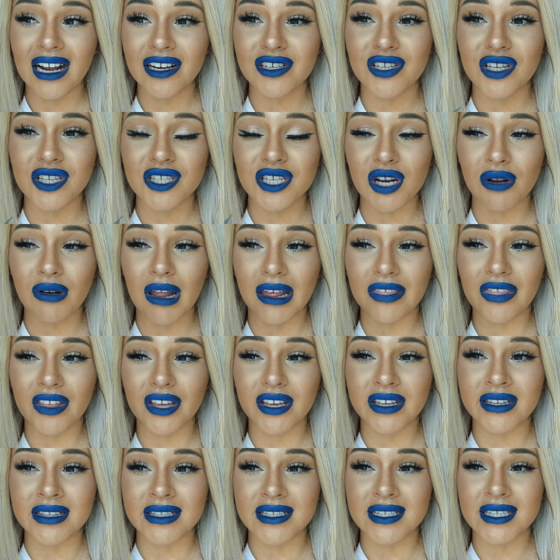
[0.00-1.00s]
I just don't like
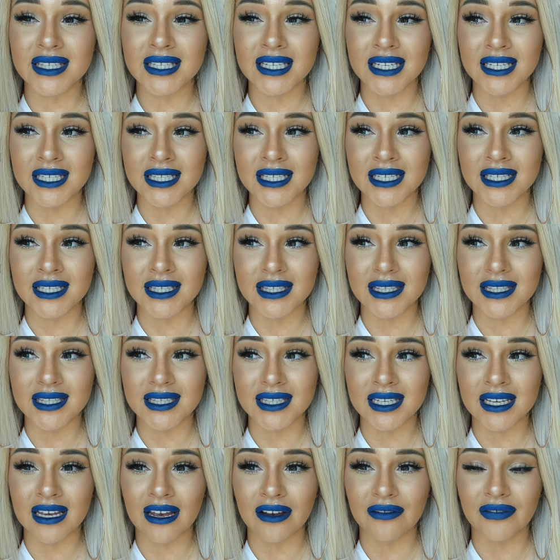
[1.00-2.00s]
the
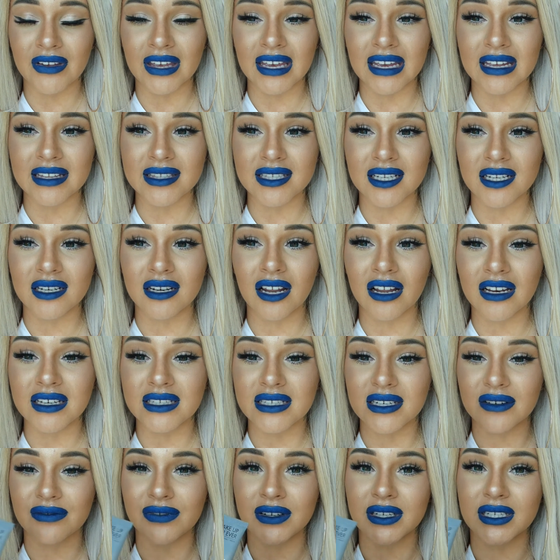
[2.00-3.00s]
consistency of it. It's a
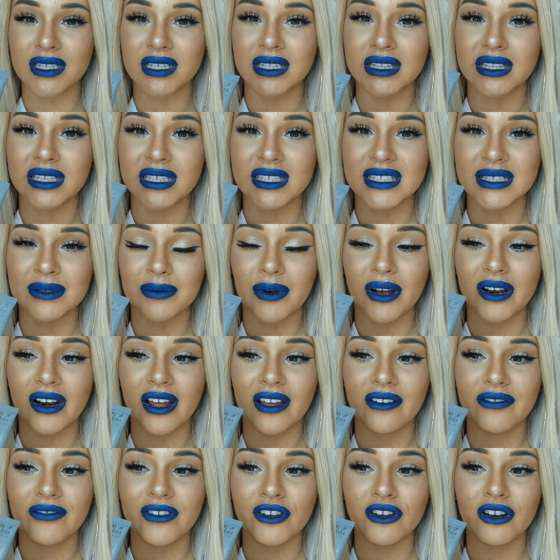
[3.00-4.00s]
lot different to this one.
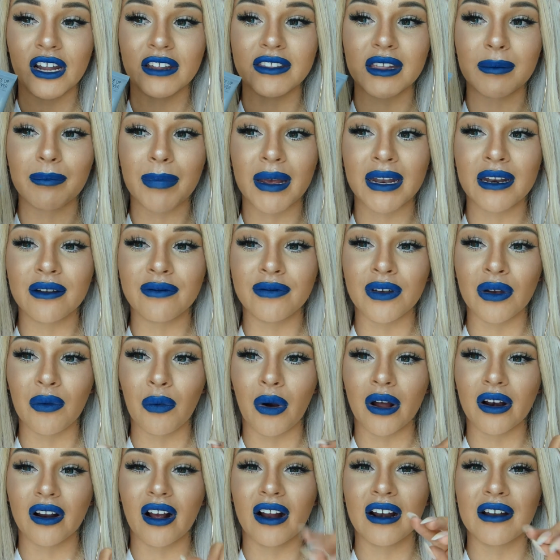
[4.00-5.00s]
I feel like the
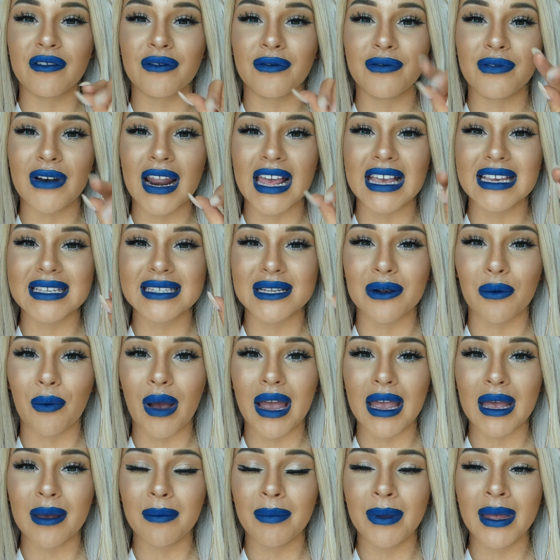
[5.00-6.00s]
Benefit one kind of flakes
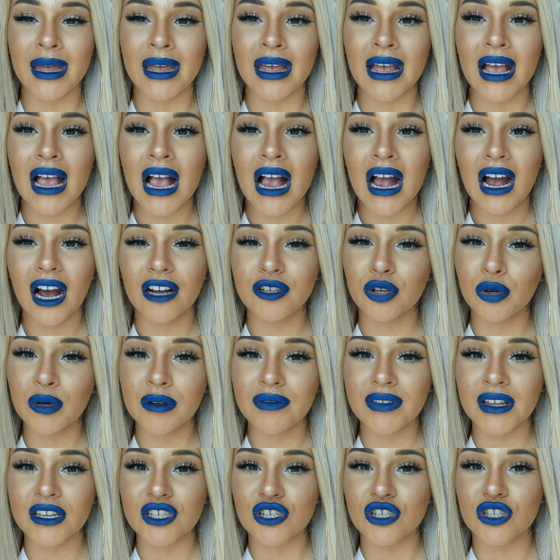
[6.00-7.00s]
away a bit. I don't
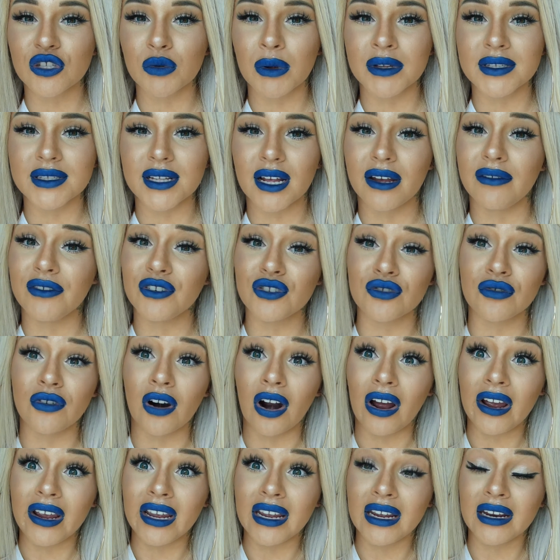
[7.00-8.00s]
know if that's just ones that I've
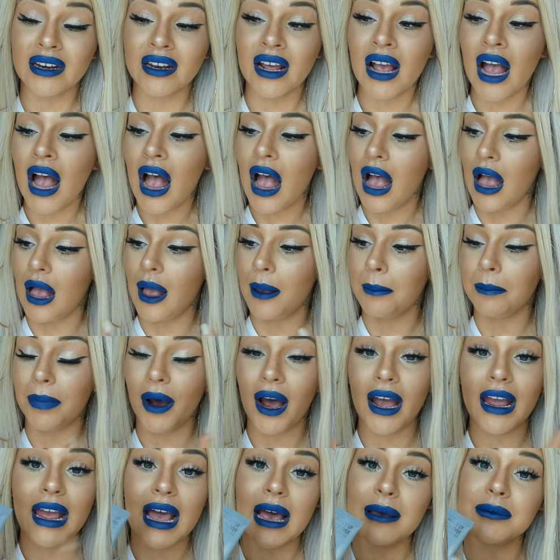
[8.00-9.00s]
tried, um,
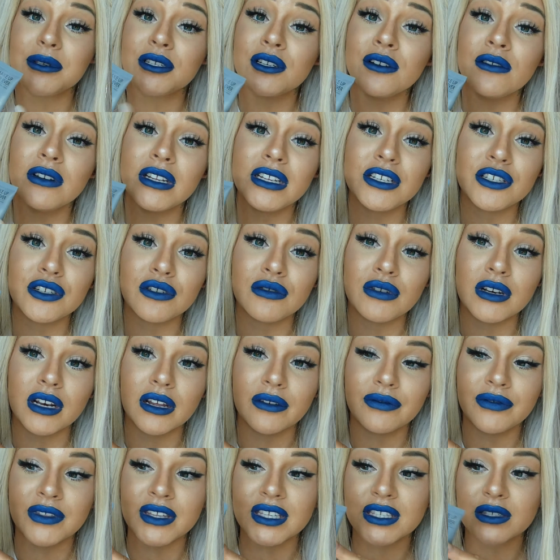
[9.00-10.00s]
but I absolutely do
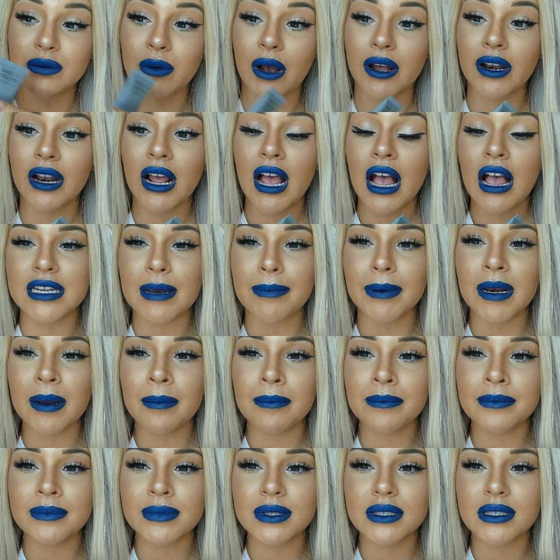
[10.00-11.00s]
love this one.
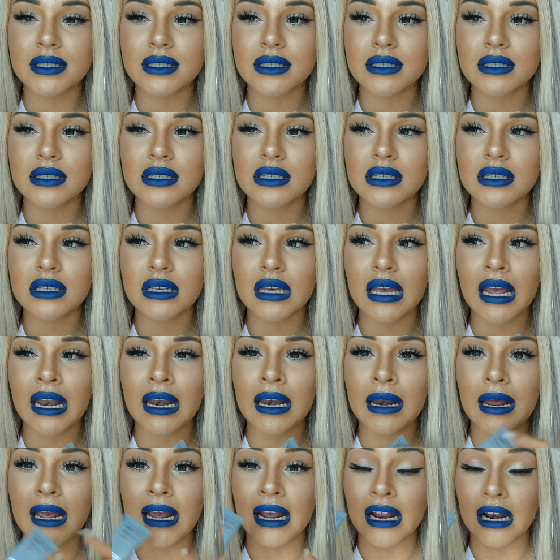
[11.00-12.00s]
Debenhams
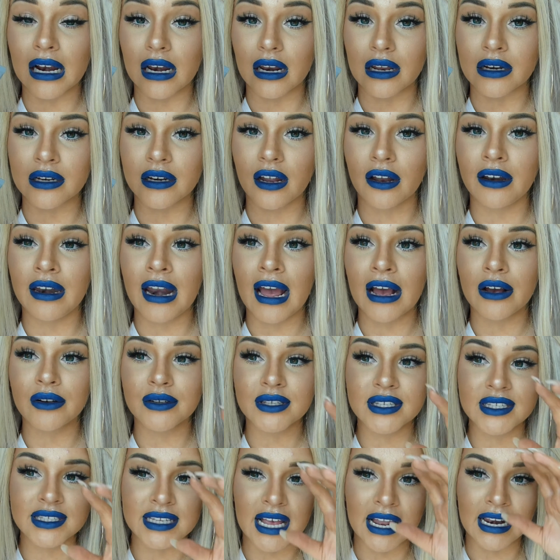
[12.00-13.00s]
in England are
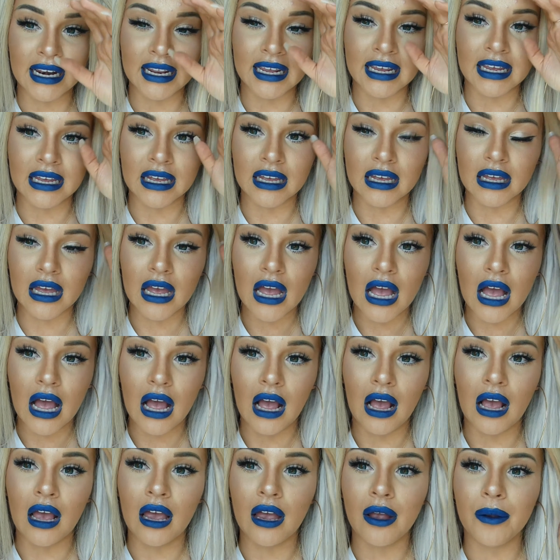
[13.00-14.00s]
now selling
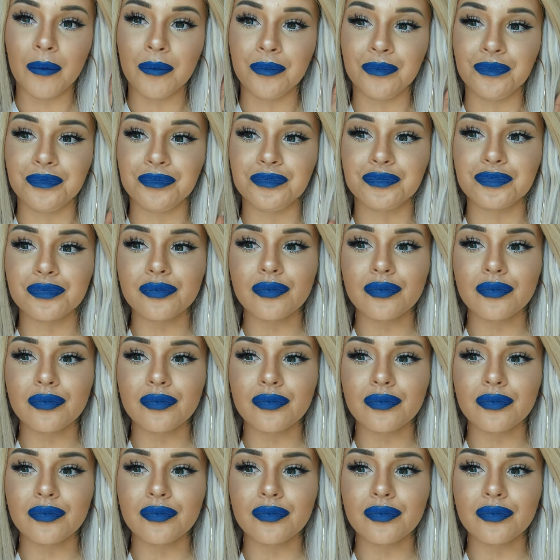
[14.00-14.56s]
um,